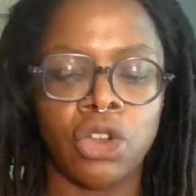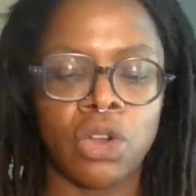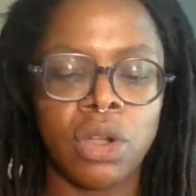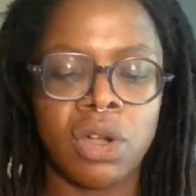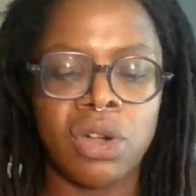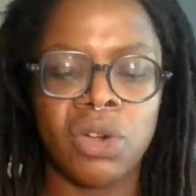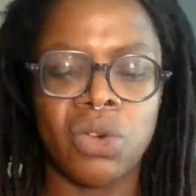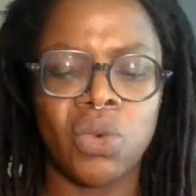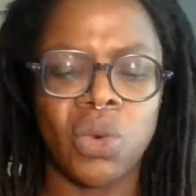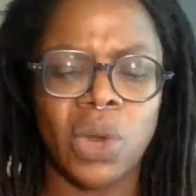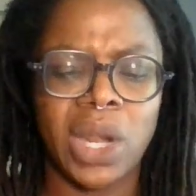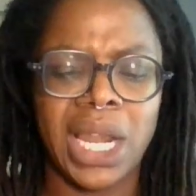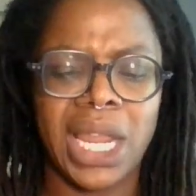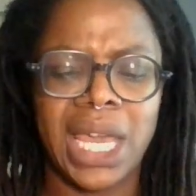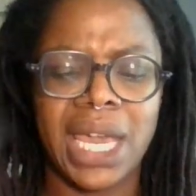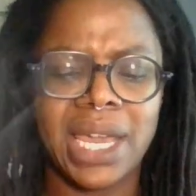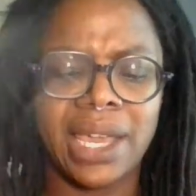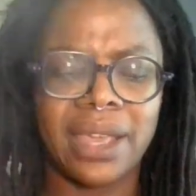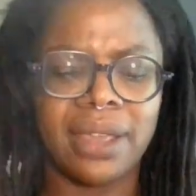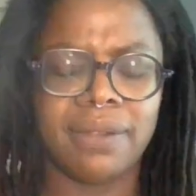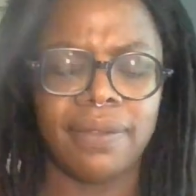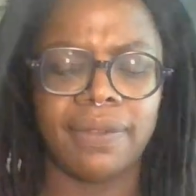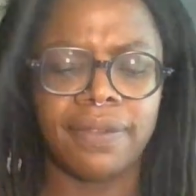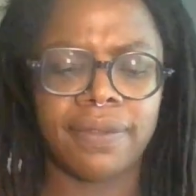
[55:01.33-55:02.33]
your own
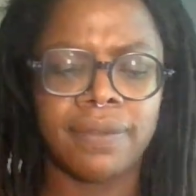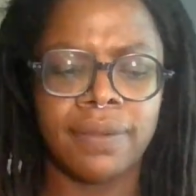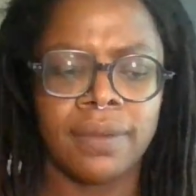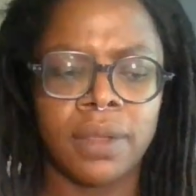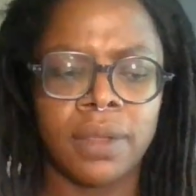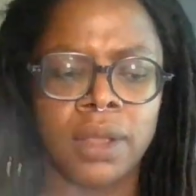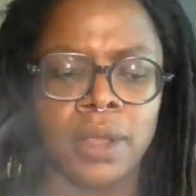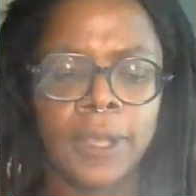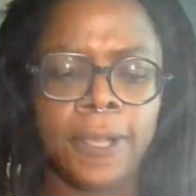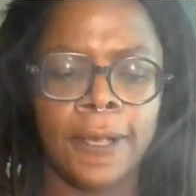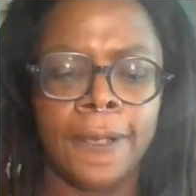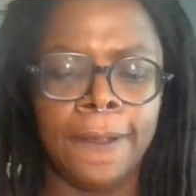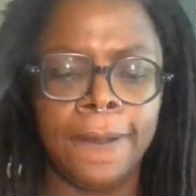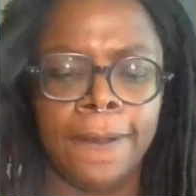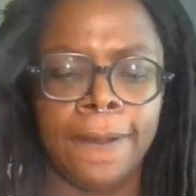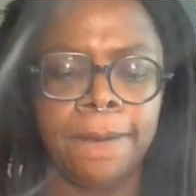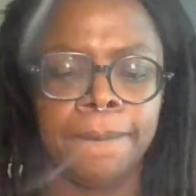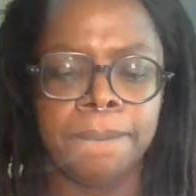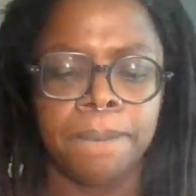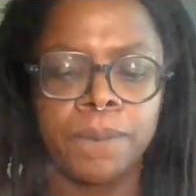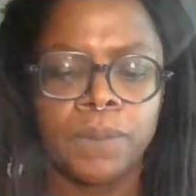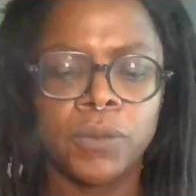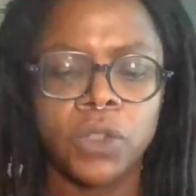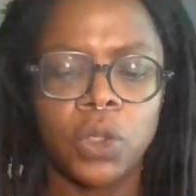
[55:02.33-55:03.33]
life.
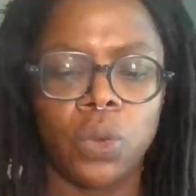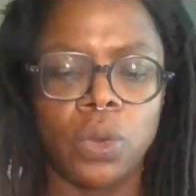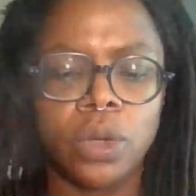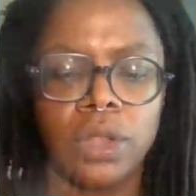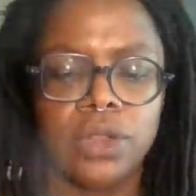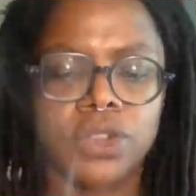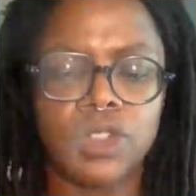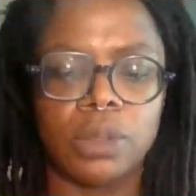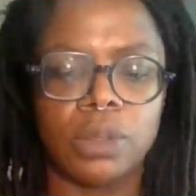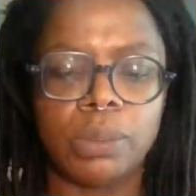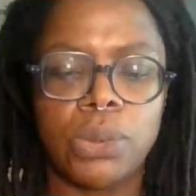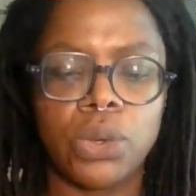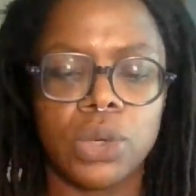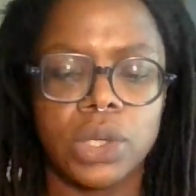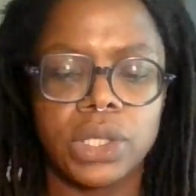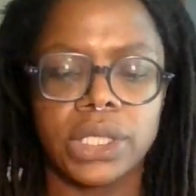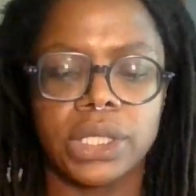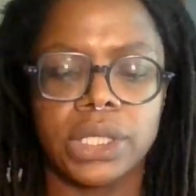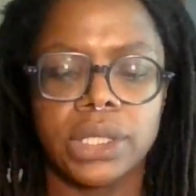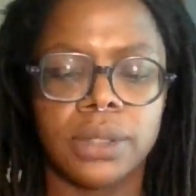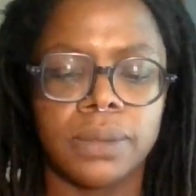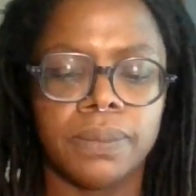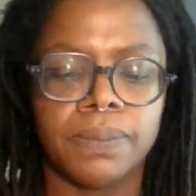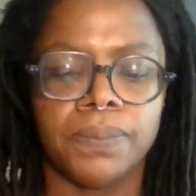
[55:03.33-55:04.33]
What are the
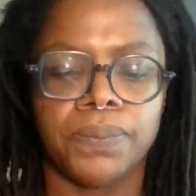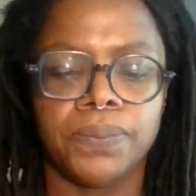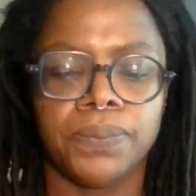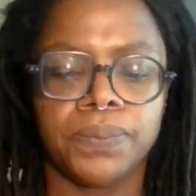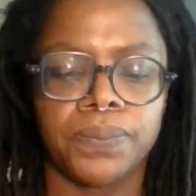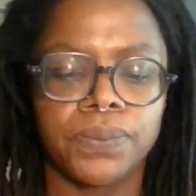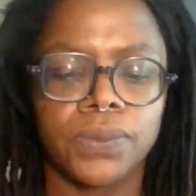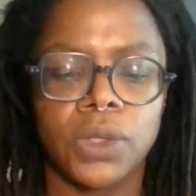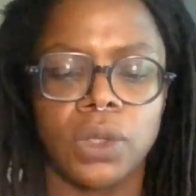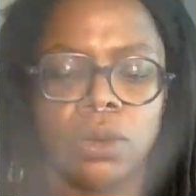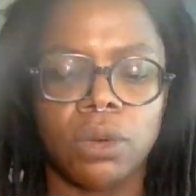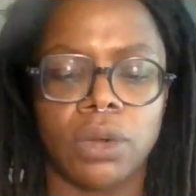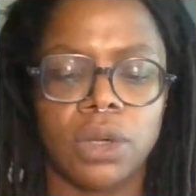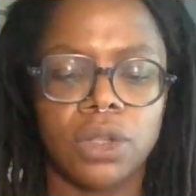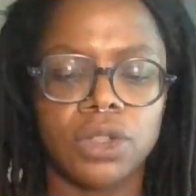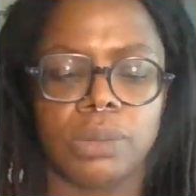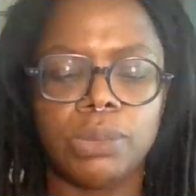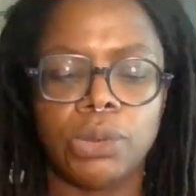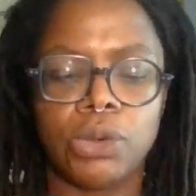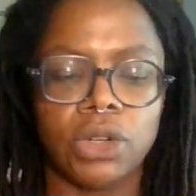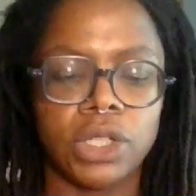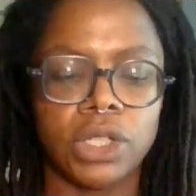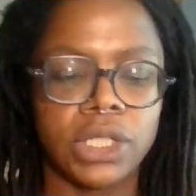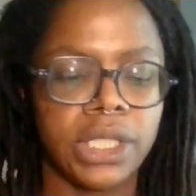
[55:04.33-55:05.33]
supports? What are
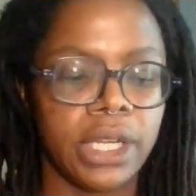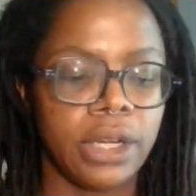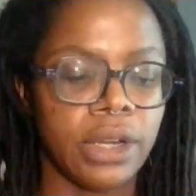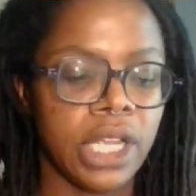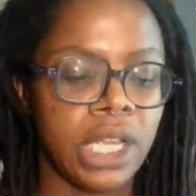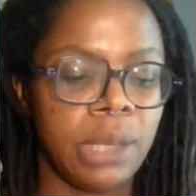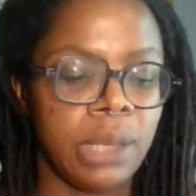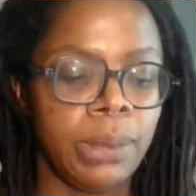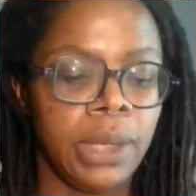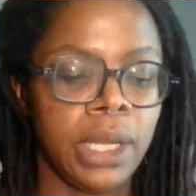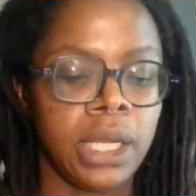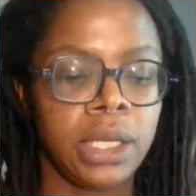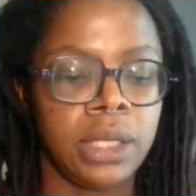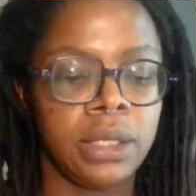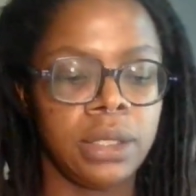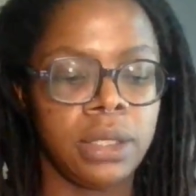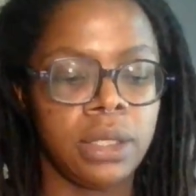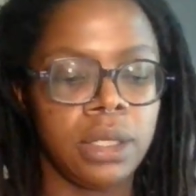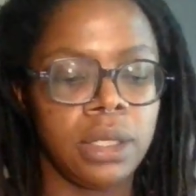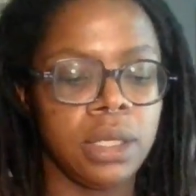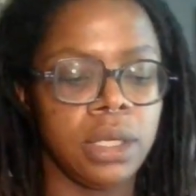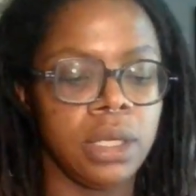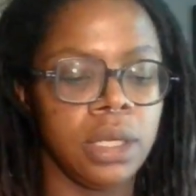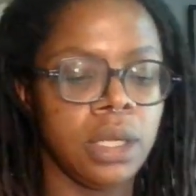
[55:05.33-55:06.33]
supports that are coming
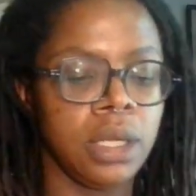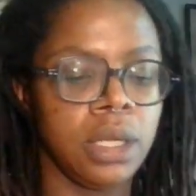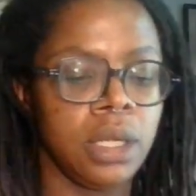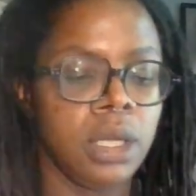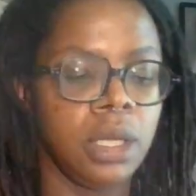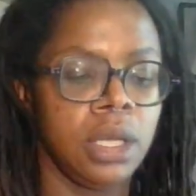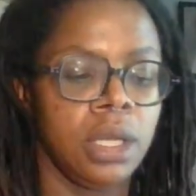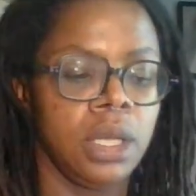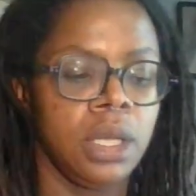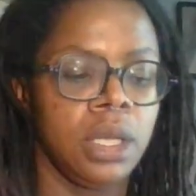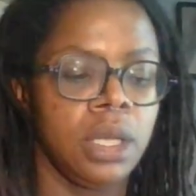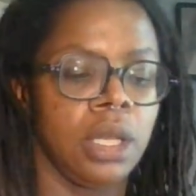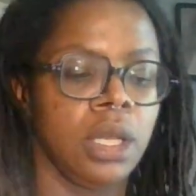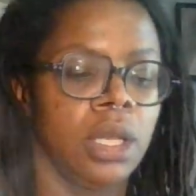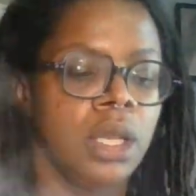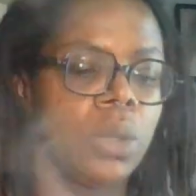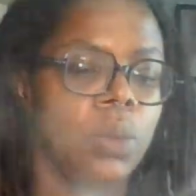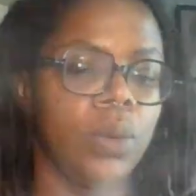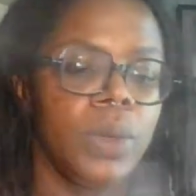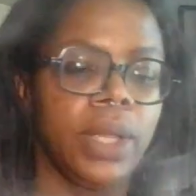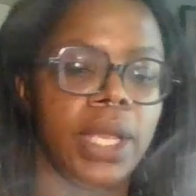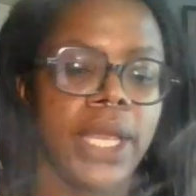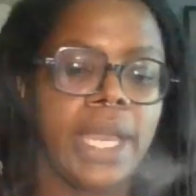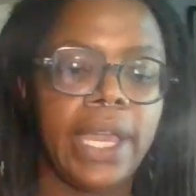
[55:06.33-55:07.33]
in?
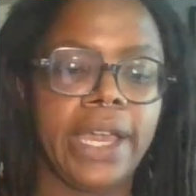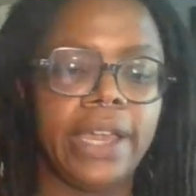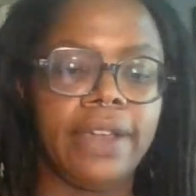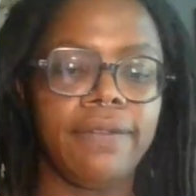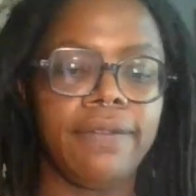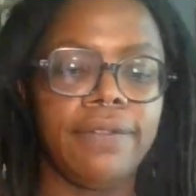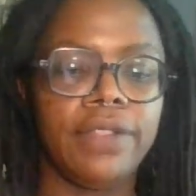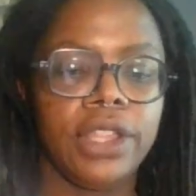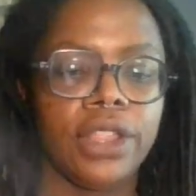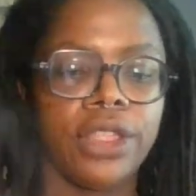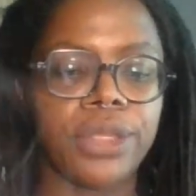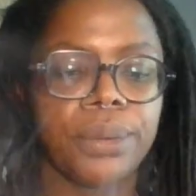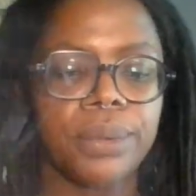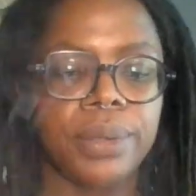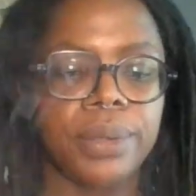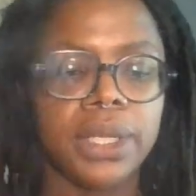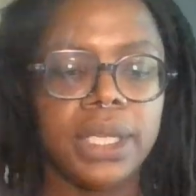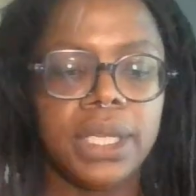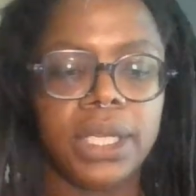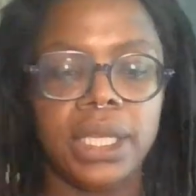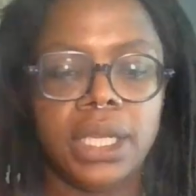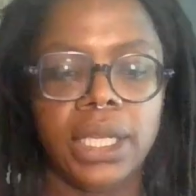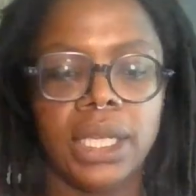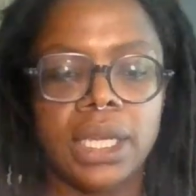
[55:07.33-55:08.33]
We have the
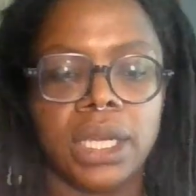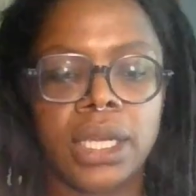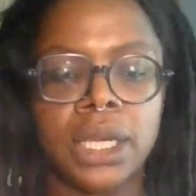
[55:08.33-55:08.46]
Three